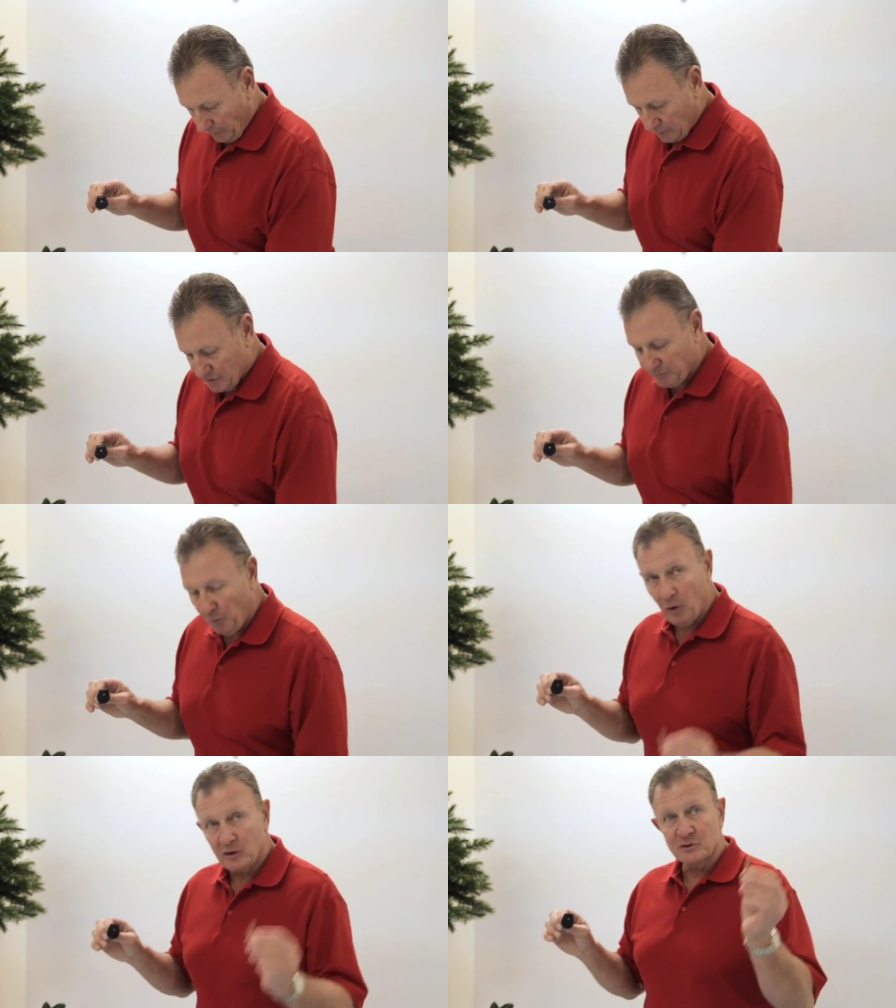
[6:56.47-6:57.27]
a
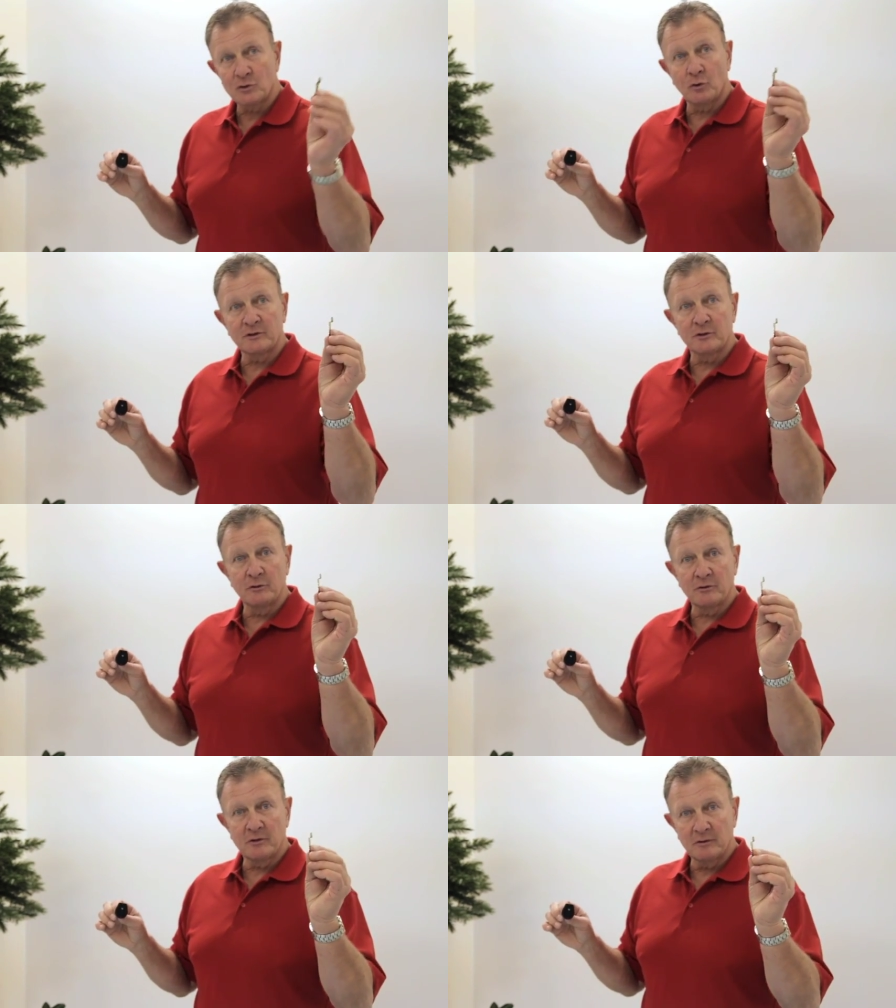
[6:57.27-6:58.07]
small
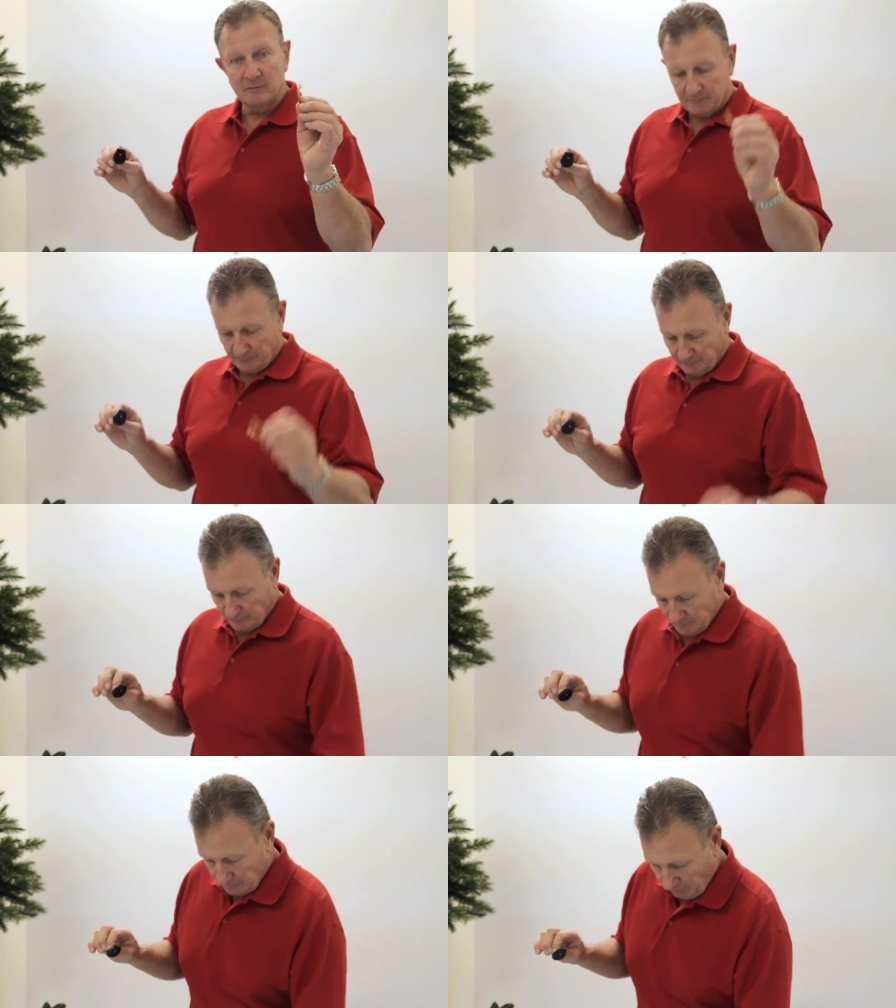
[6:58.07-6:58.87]
sawtooth,
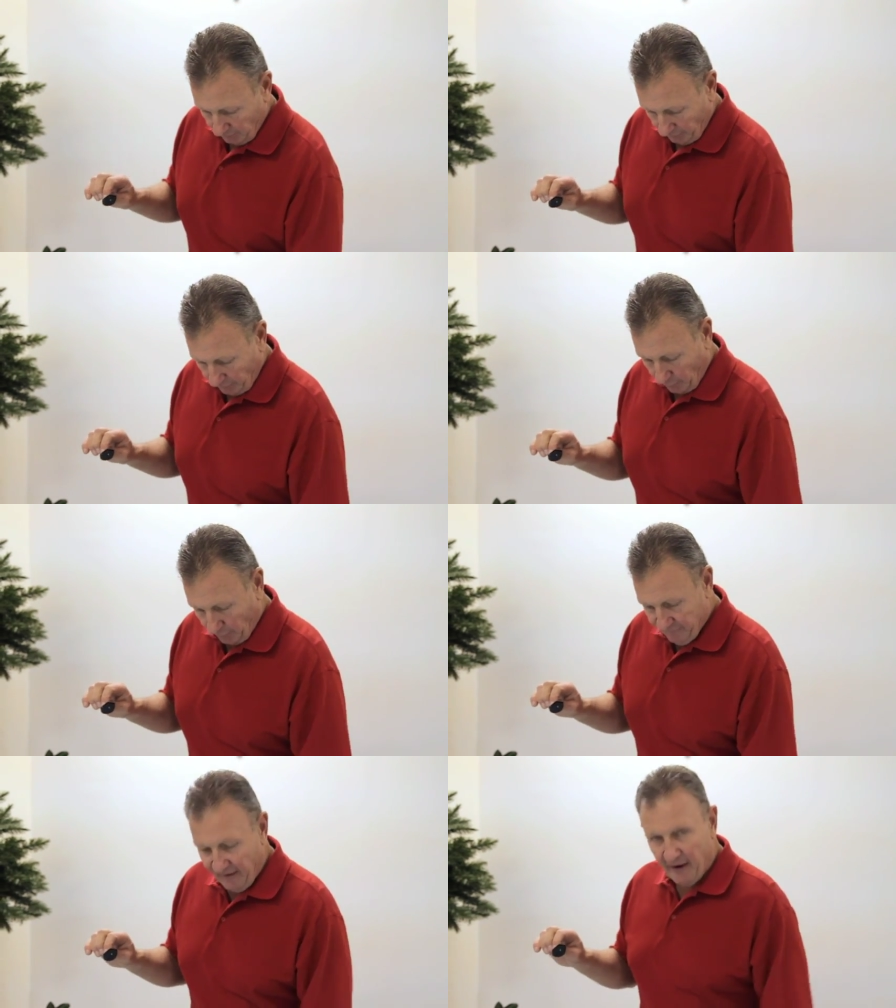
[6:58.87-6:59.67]
or
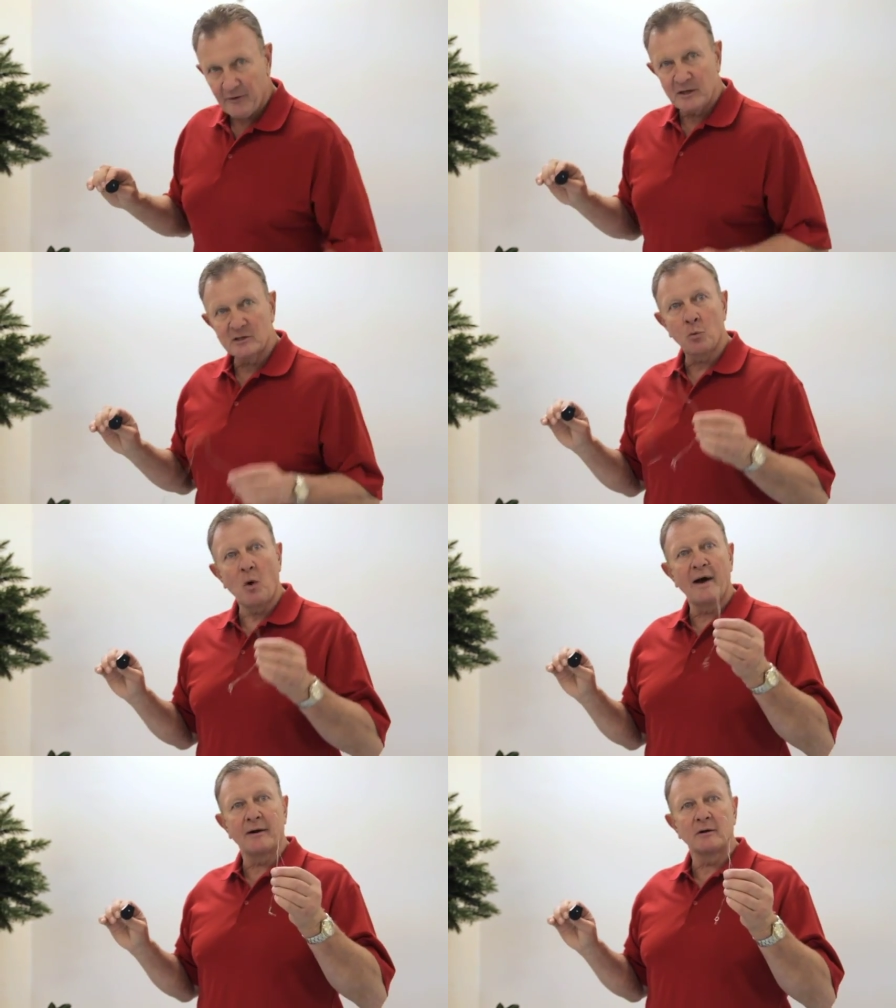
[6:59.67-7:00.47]
various
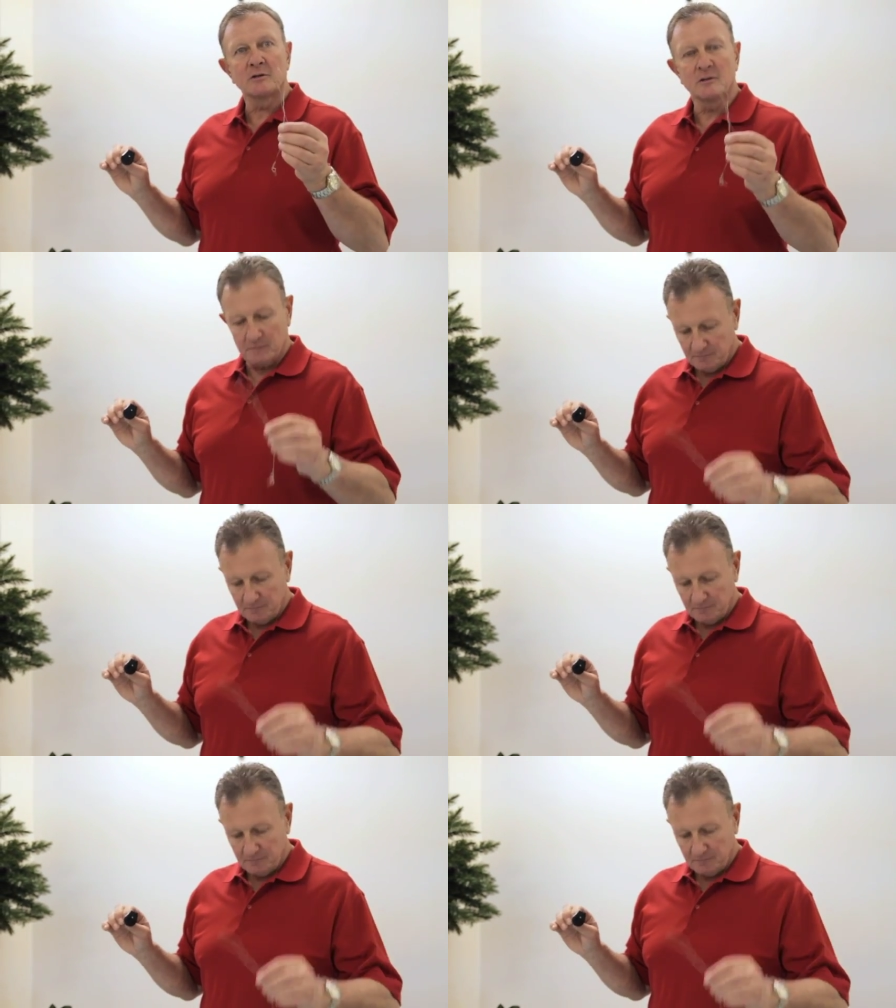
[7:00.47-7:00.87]
wires.